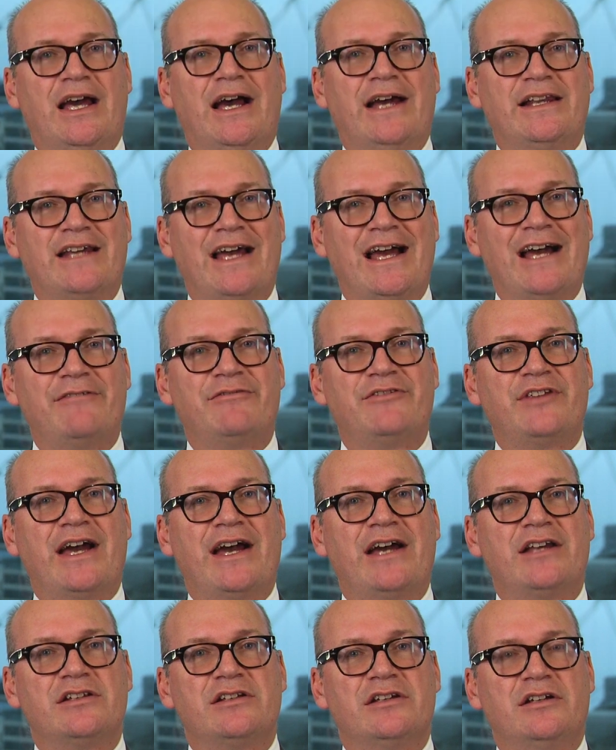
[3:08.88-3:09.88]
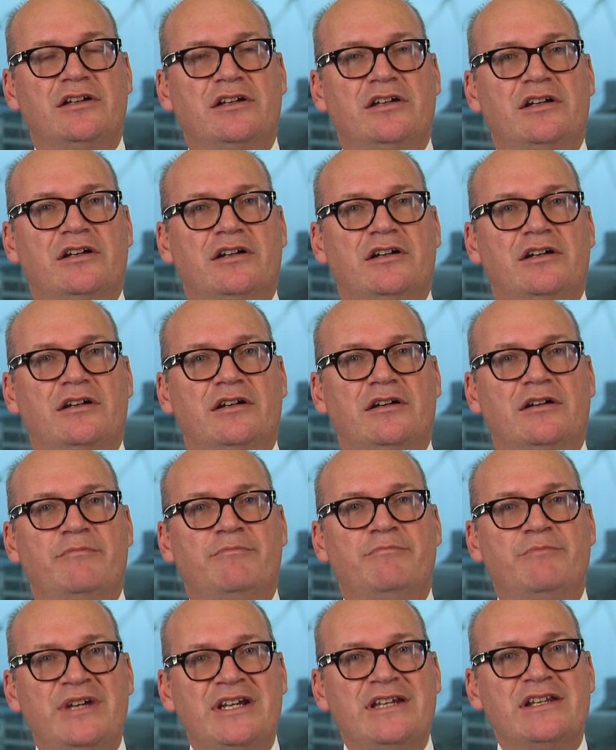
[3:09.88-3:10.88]
and to have that
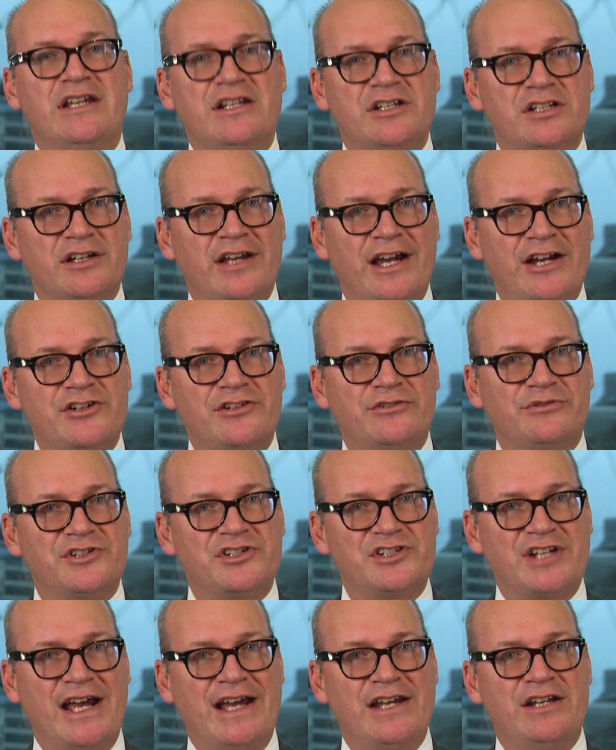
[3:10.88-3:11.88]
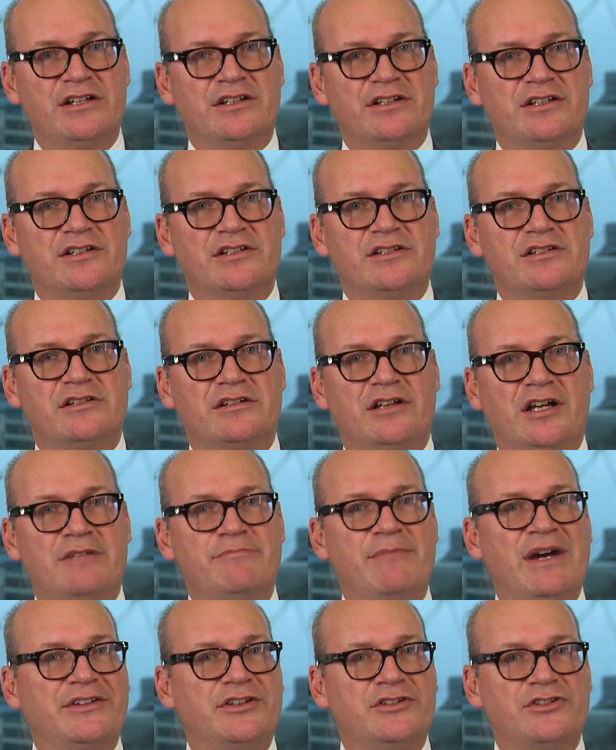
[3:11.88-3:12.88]
meet international standards
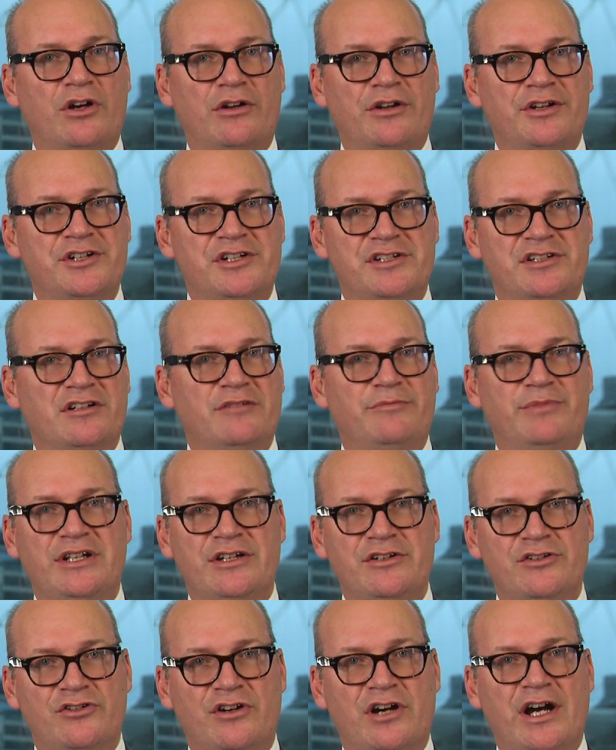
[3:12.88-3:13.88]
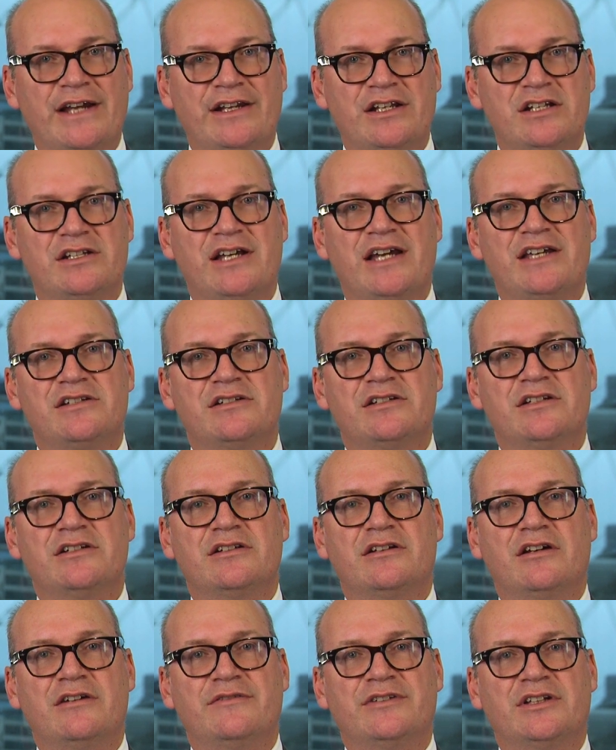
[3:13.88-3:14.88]
and methodologies that have been tried and
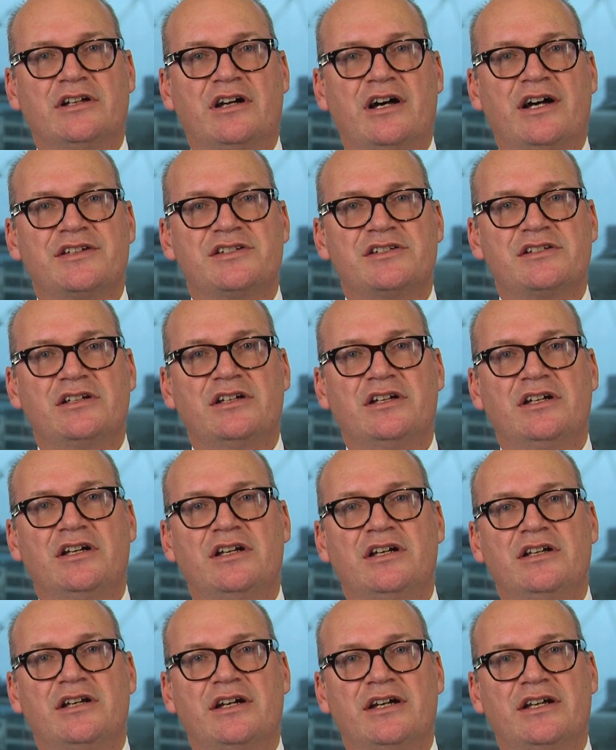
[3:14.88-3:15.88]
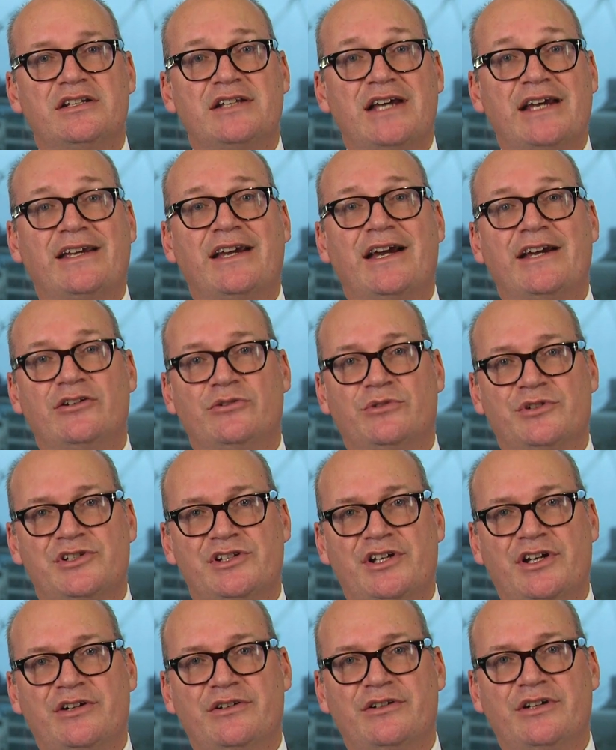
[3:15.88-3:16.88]
tested over the last decade or
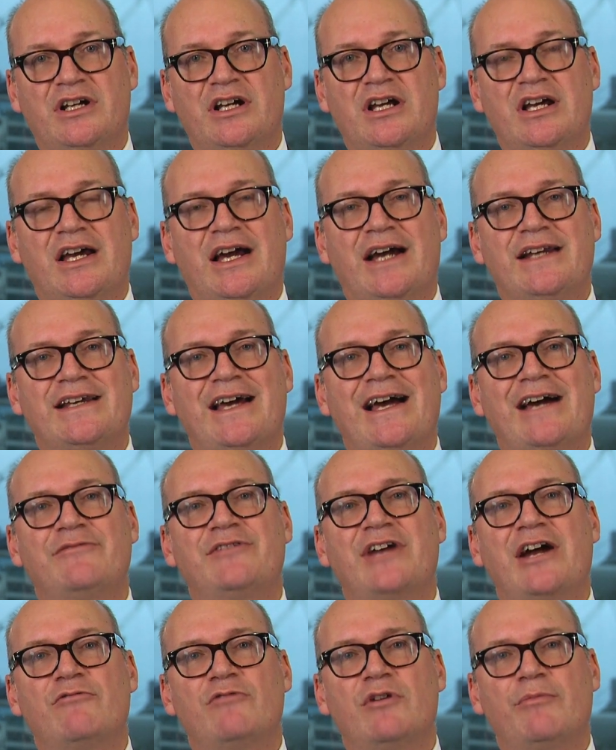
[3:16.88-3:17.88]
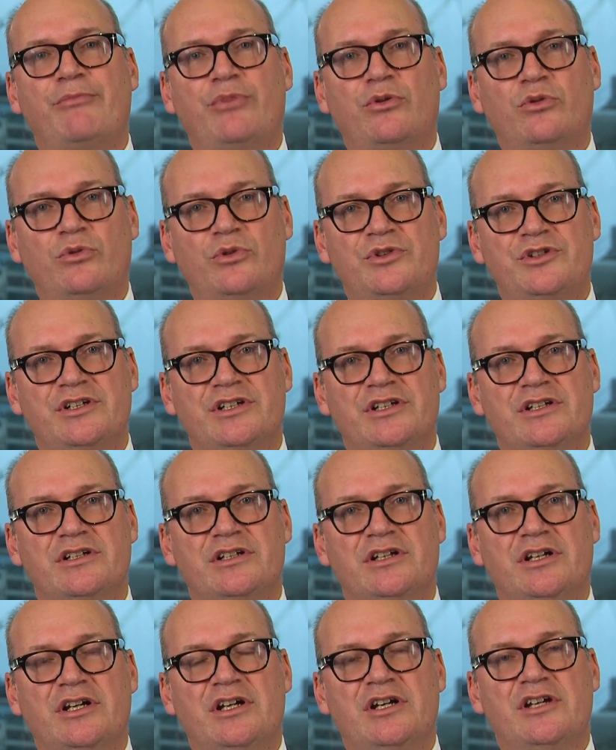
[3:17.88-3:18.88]
so, and to have that
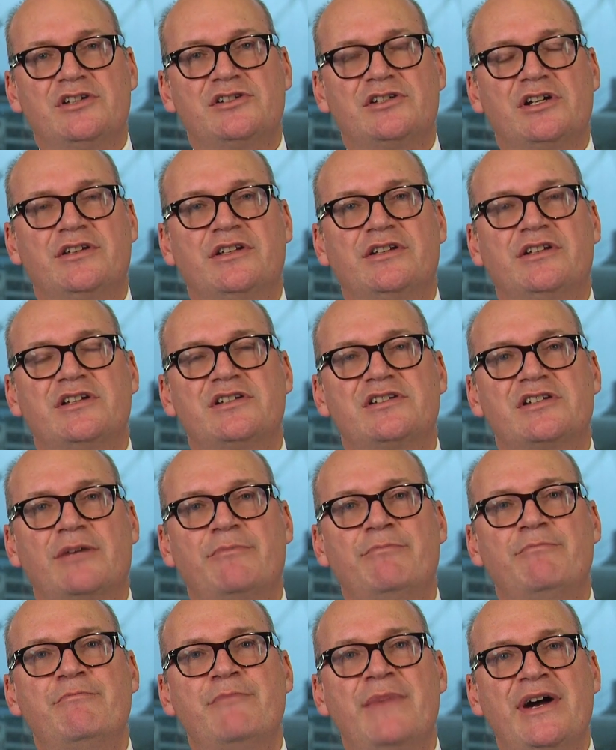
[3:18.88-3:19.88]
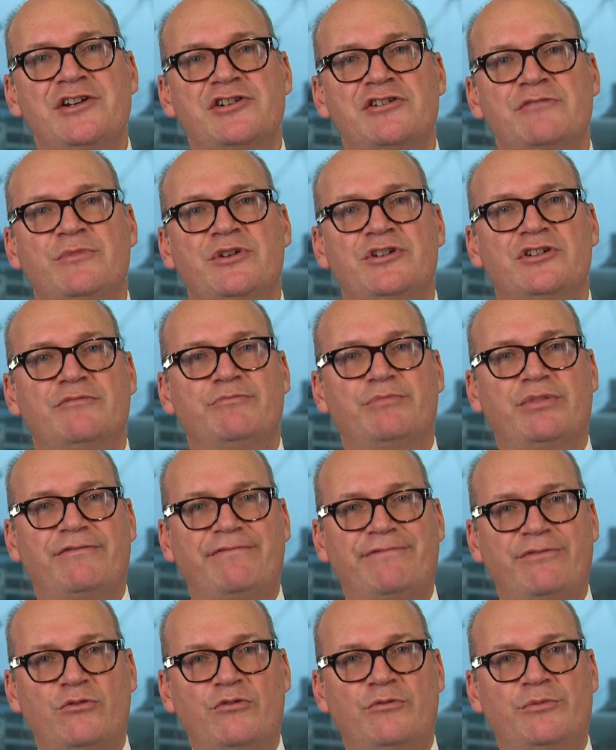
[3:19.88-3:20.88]
reported so that there's some measurement of
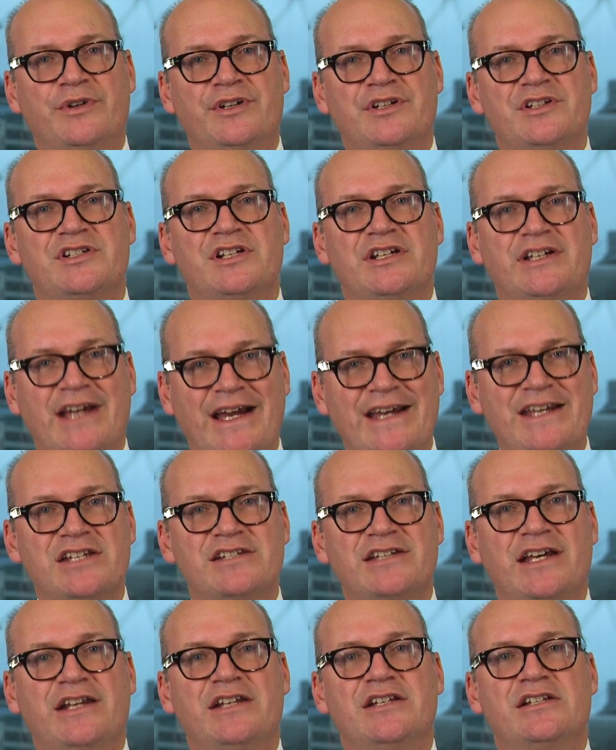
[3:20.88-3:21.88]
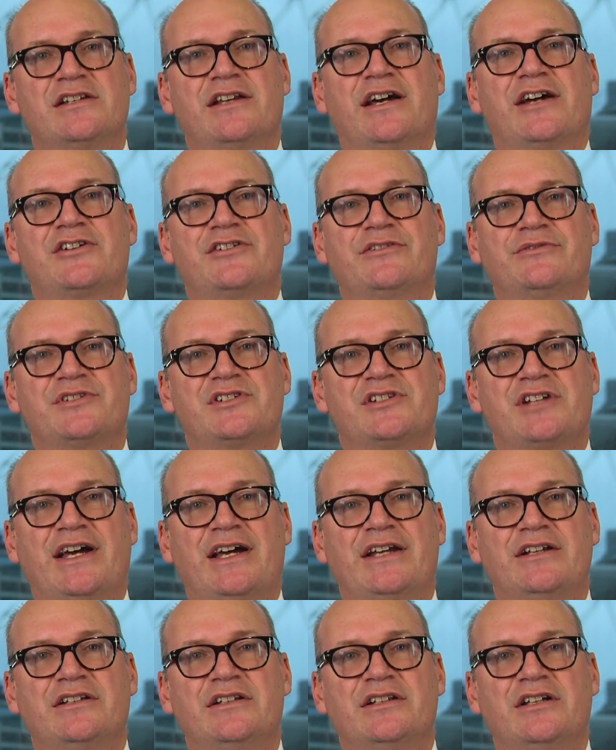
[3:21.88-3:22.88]
performance against that international
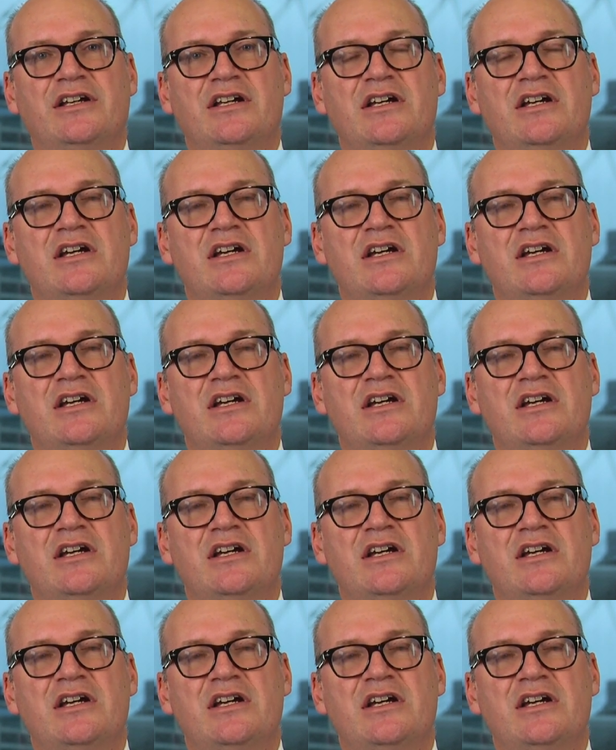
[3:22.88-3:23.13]
standard,